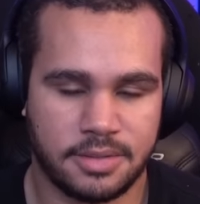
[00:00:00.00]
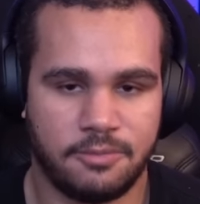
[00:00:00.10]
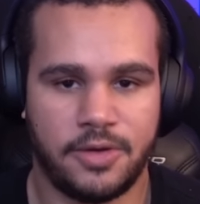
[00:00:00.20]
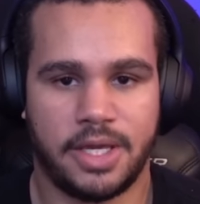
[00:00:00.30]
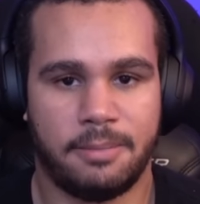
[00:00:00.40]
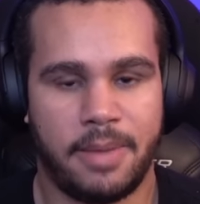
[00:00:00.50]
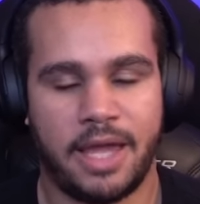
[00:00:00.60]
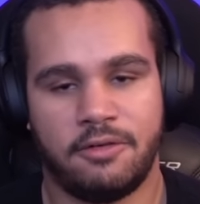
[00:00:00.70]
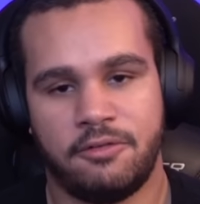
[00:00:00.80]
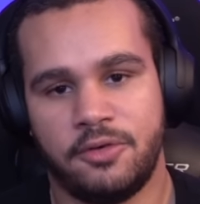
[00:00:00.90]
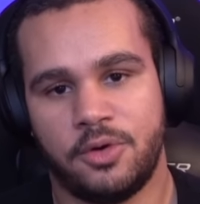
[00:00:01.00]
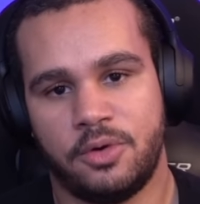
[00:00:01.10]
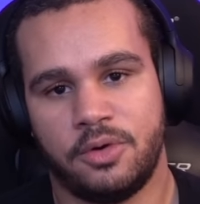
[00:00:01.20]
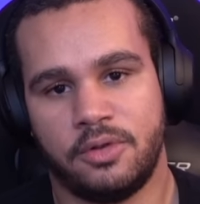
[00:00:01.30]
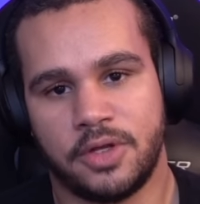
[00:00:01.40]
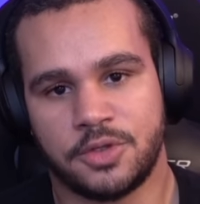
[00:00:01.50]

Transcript: uh, get some vegan pet food.